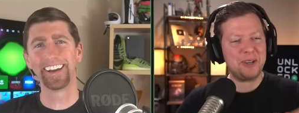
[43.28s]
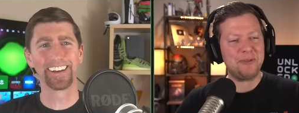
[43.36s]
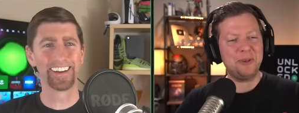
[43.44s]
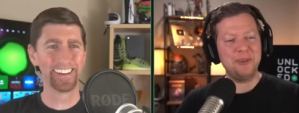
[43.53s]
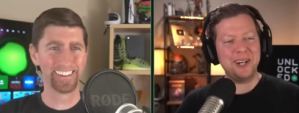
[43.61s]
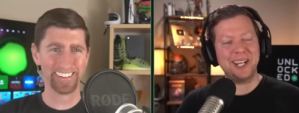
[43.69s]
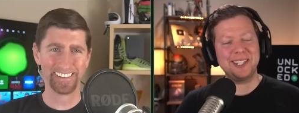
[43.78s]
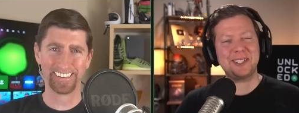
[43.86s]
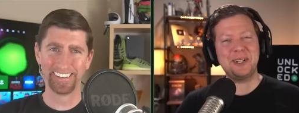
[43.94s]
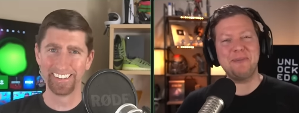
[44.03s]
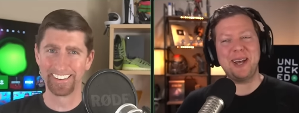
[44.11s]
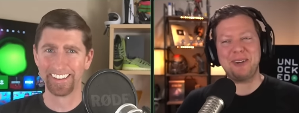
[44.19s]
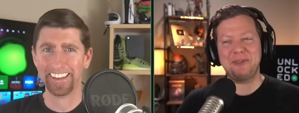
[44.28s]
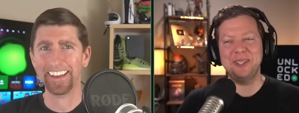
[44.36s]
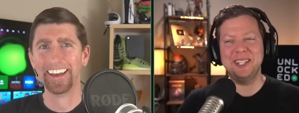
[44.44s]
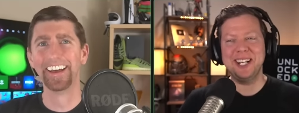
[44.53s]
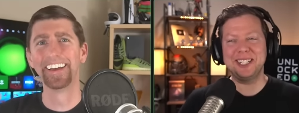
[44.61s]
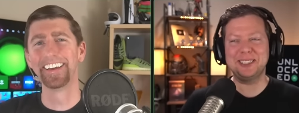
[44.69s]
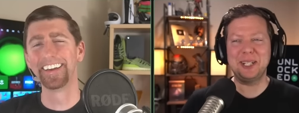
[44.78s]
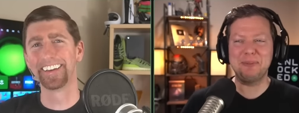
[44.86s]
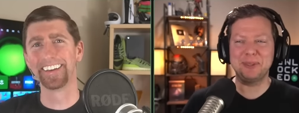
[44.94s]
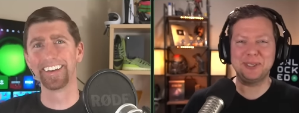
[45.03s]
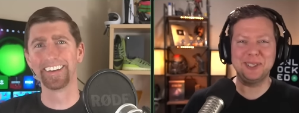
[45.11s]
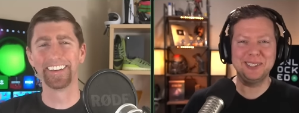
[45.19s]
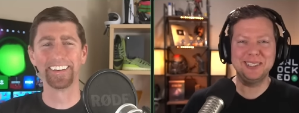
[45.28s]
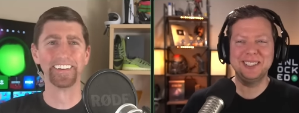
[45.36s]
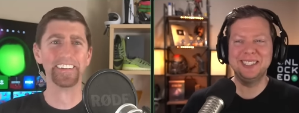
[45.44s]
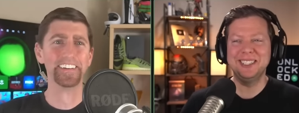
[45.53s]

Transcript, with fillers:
Speaker 1: grateful when I get to come back for the next episode.